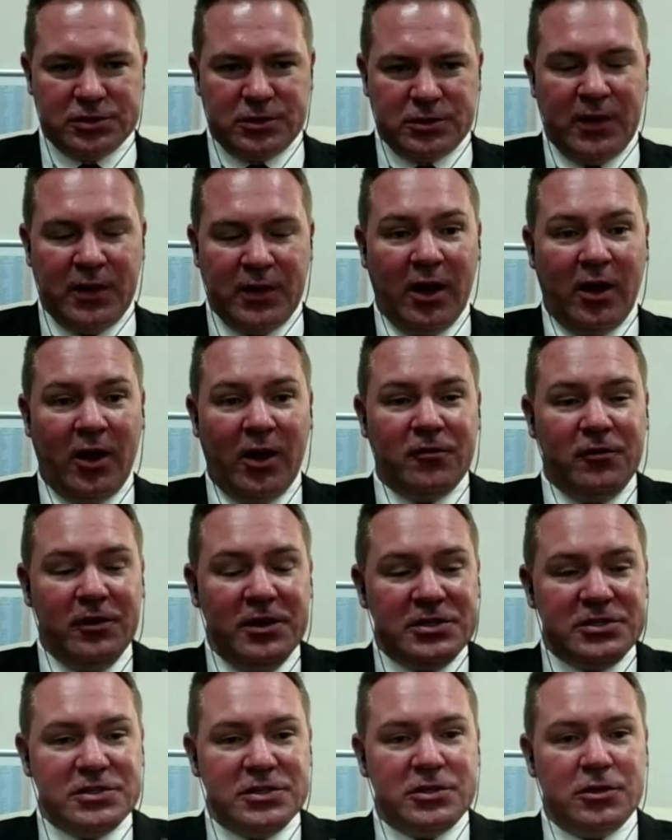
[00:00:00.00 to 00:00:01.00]
I've listed on
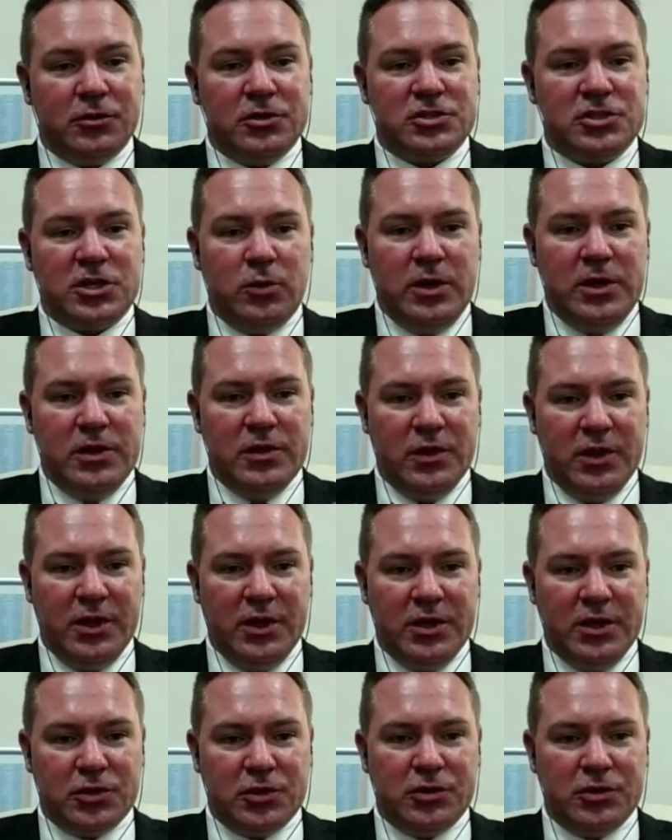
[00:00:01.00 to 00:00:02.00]
the screen there so that you
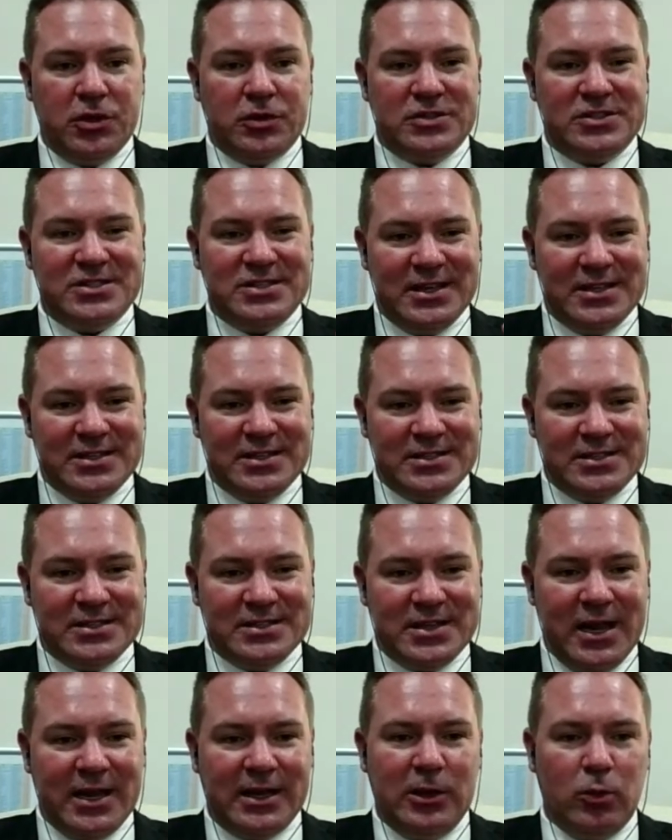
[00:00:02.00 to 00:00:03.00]
can see exactly
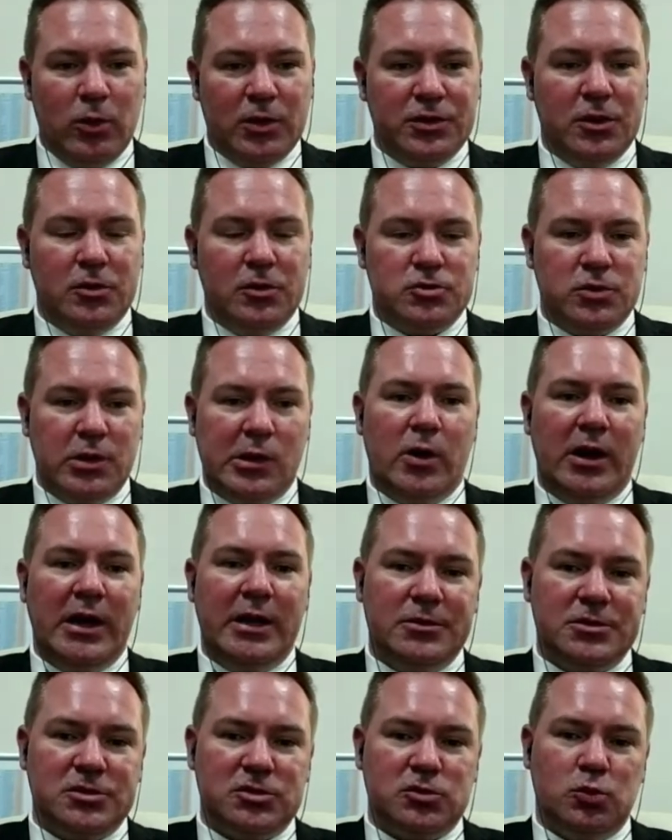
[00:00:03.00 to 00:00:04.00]
what those requirements
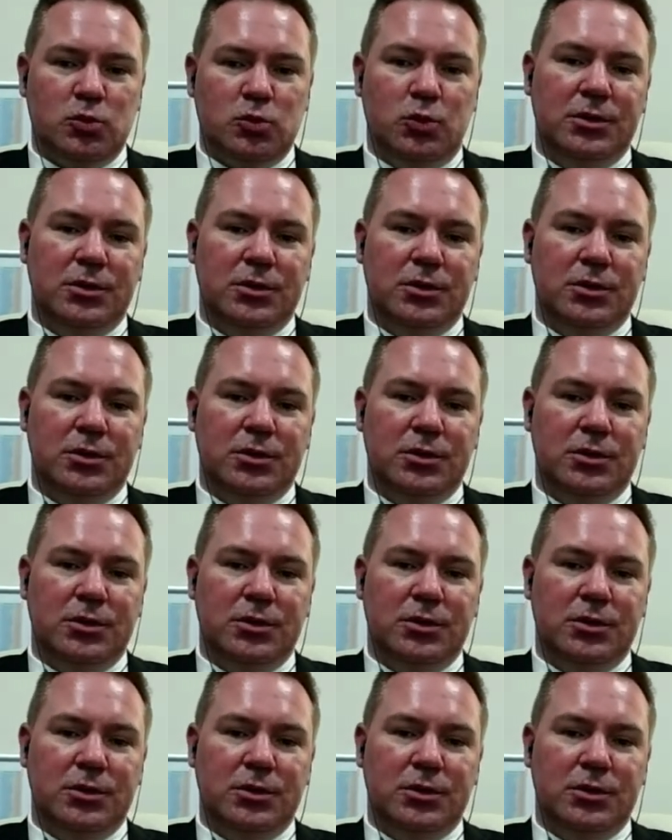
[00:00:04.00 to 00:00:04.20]
were.